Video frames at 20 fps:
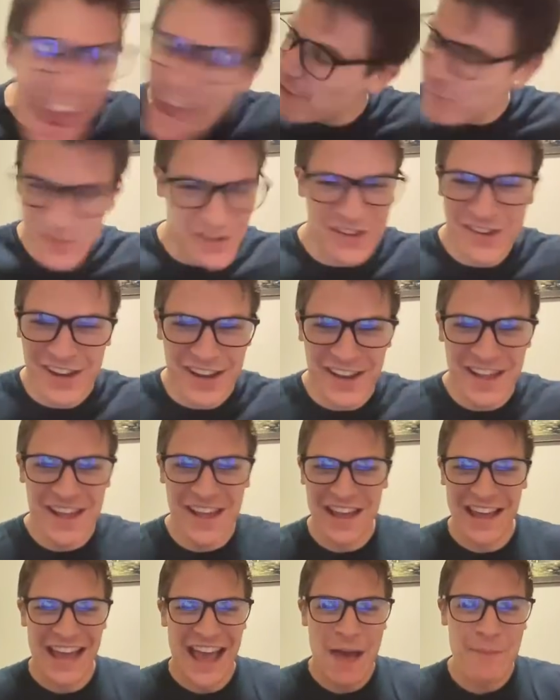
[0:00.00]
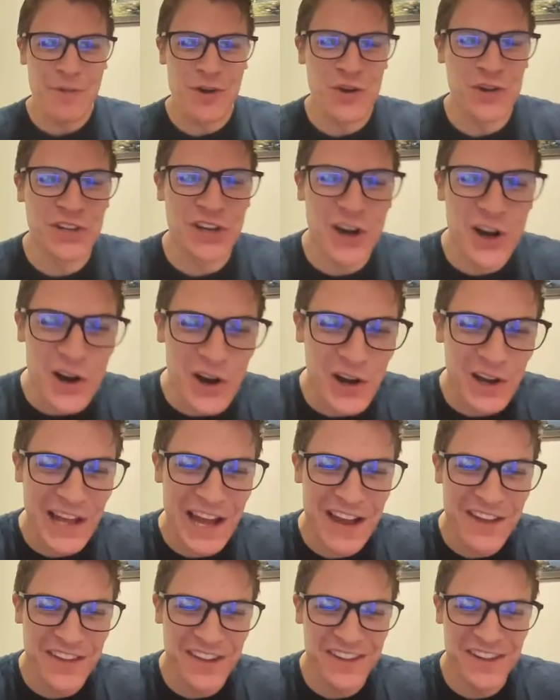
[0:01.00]
half the shit. I'm going all
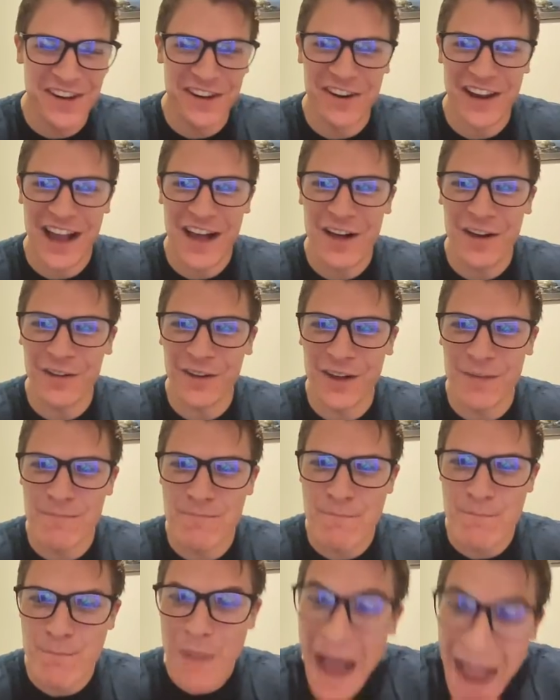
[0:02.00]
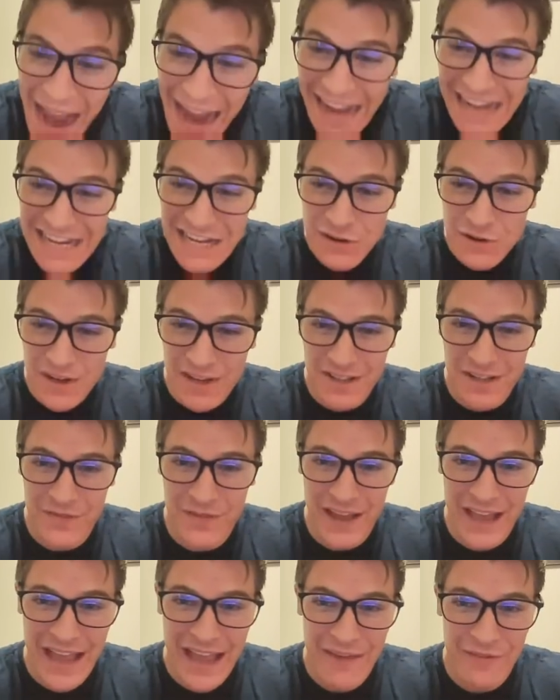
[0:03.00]
out in the center. I'll combine units
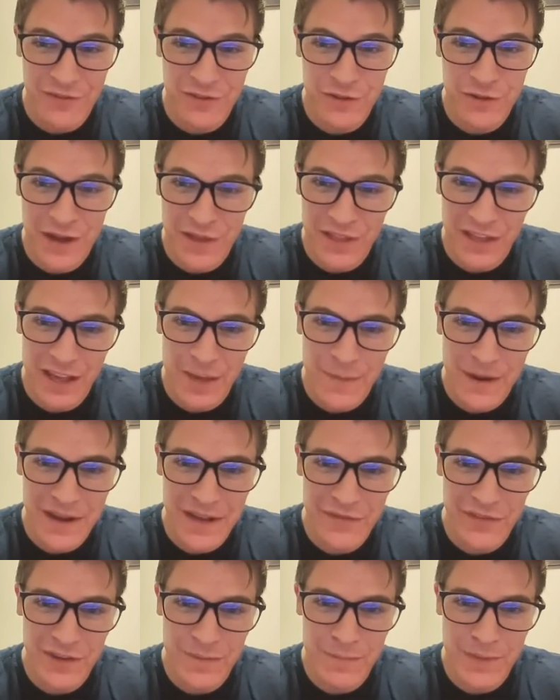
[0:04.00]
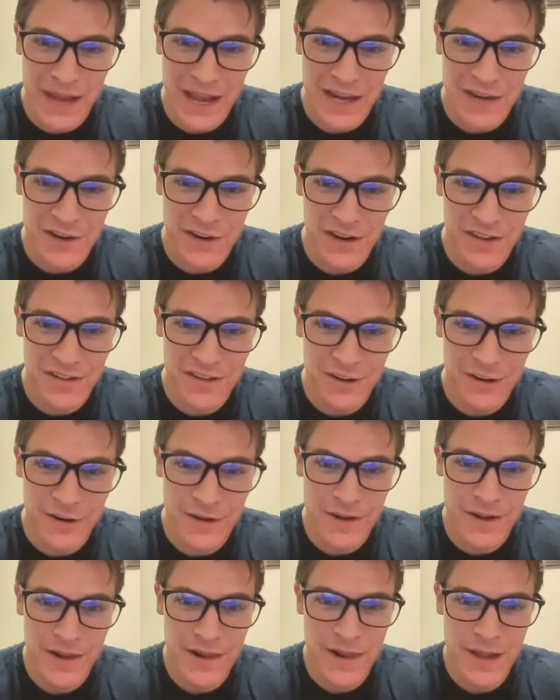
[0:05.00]
if I have to. I think I might even combine units
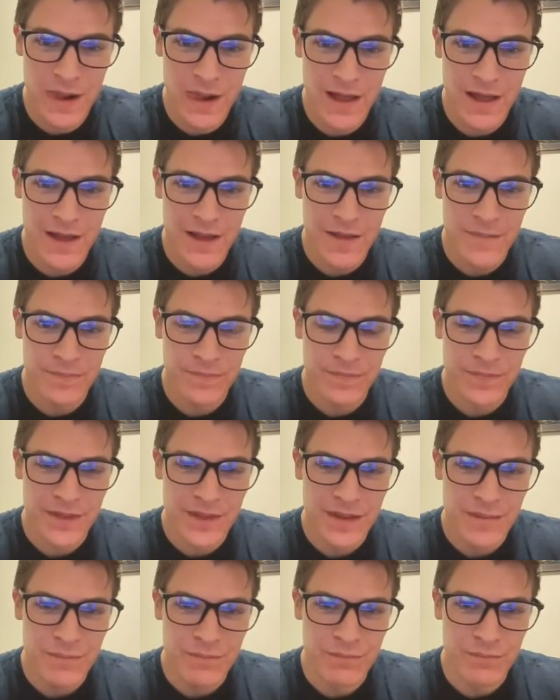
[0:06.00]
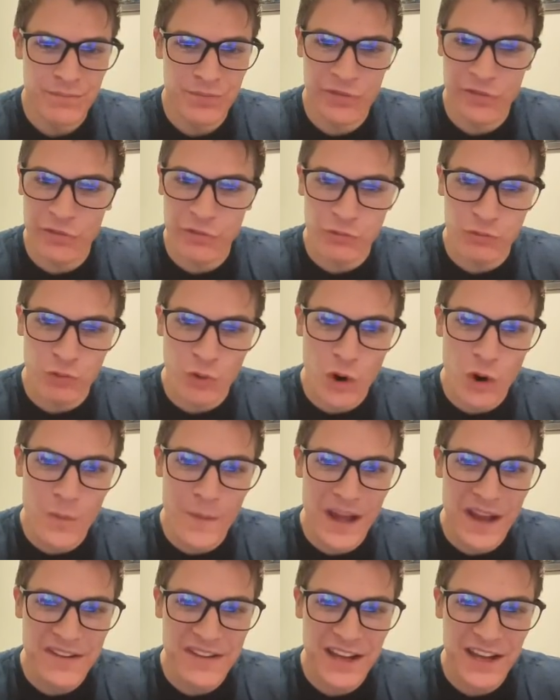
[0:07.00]
here. Throw
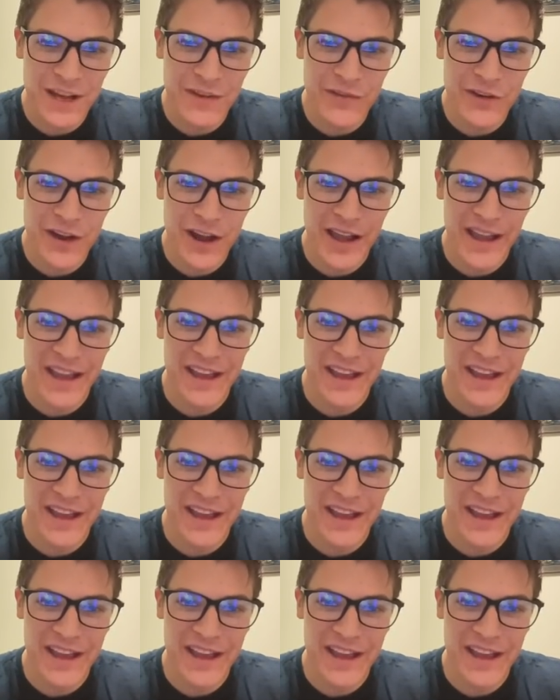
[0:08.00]
my tank over here. I